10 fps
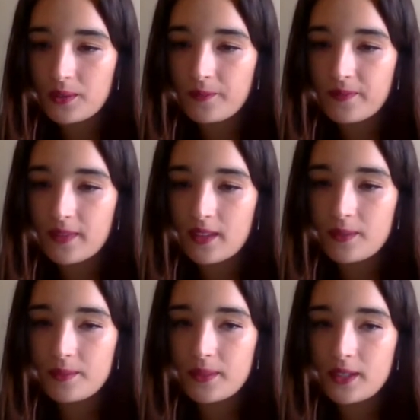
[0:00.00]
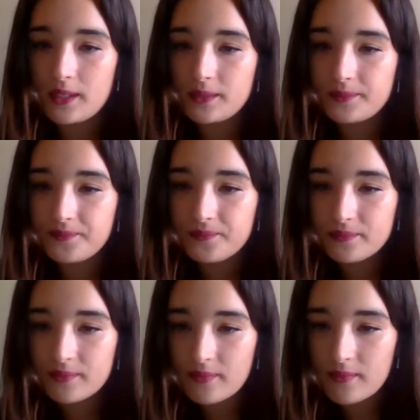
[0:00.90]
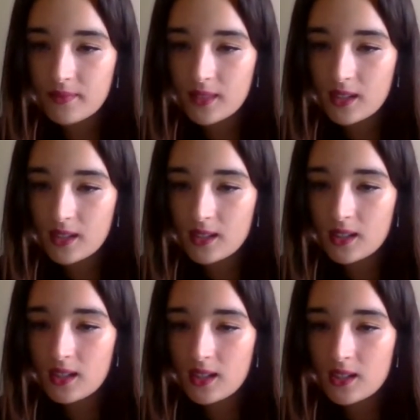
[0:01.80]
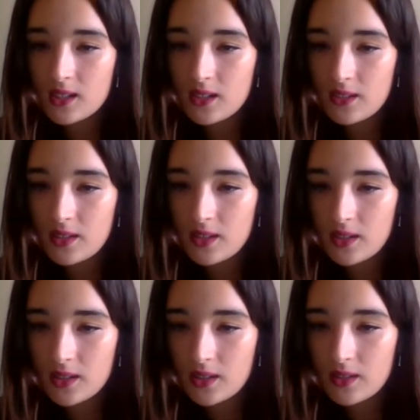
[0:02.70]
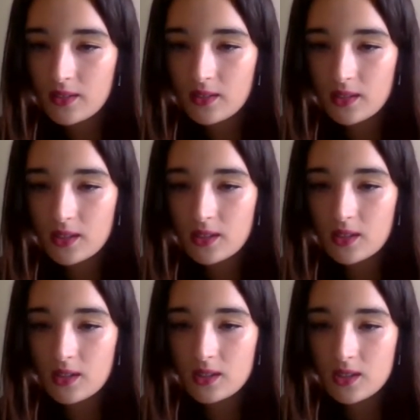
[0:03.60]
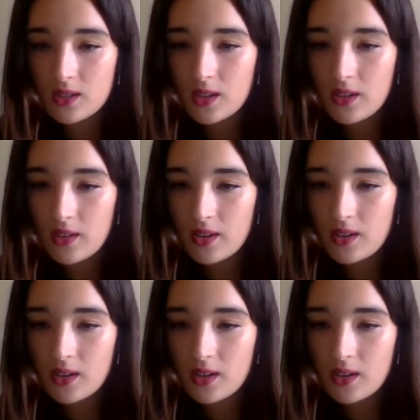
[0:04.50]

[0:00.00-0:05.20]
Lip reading: (no one is talking)